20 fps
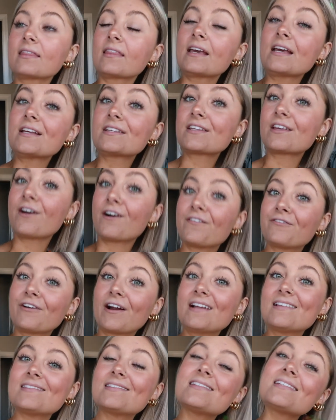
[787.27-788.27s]
Liz, and our
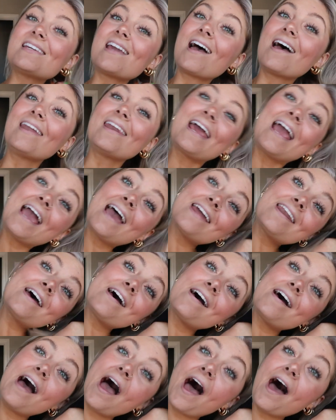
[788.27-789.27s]
friends Tia and
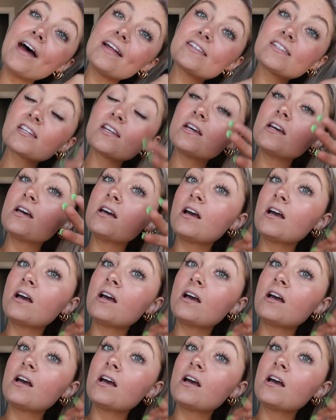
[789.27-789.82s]
Hannah at